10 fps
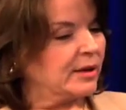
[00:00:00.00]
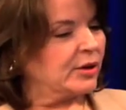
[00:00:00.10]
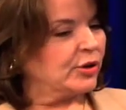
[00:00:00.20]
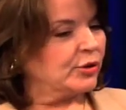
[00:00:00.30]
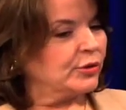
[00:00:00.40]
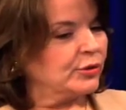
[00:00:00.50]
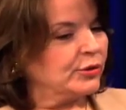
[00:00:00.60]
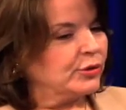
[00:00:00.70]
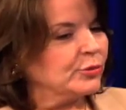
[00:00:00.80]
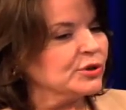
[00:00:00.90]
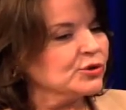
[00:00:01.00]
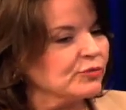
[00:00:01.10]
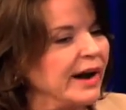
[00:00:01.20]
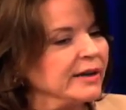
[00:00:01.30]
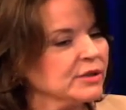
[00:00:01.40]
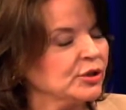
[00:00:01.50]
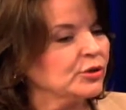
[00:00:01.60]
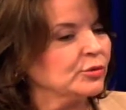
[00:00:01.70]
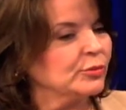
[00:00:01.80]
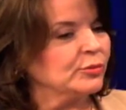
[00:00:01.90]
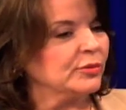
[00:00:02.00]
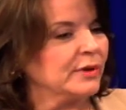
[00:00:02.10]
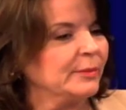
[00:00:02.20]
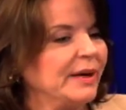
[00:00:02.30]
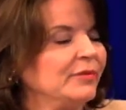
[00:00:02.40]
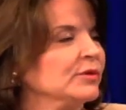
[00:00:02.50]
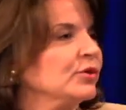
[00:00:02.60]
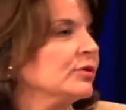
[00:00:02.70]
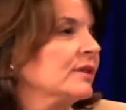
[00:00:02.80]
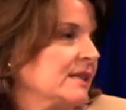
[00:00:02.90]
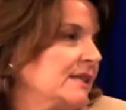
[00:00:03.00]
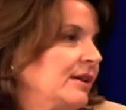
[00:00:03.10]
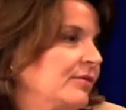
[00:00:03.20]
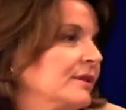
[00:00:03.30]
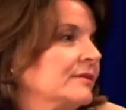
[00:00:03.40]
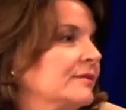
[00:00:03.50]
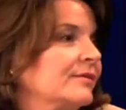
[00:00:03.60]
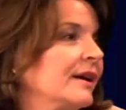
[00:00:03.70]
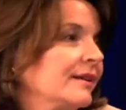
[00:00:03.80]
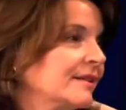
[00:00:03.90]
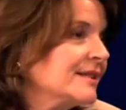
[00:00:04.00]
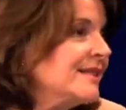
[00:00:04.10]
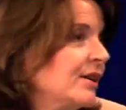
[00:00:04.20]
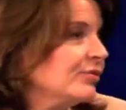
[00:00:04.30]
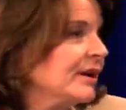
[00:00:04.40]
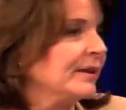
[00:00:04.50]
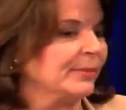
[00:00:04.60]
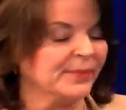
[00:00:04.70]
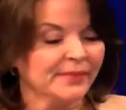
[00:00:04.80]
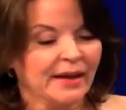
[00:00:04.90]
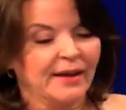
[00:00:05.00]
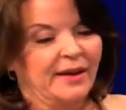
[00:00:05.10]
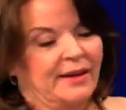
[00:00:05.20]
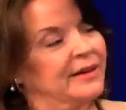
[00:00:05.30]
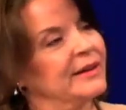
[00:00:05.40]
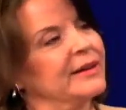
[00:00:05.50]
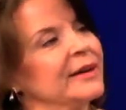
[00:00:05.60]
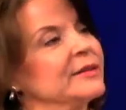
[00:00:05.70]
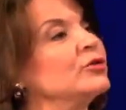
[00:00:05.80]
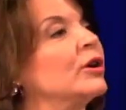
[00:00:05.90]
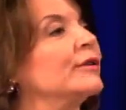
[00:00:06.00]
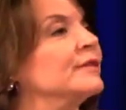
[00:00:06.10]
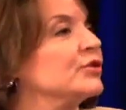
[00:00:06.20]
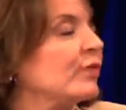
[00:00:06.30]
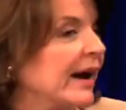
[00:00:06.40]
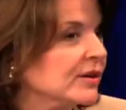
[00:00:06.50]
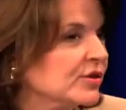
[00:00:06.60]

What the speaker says: you attract to you, I mean, everyone's heard of The Secret, right? The Secret, the law of attraction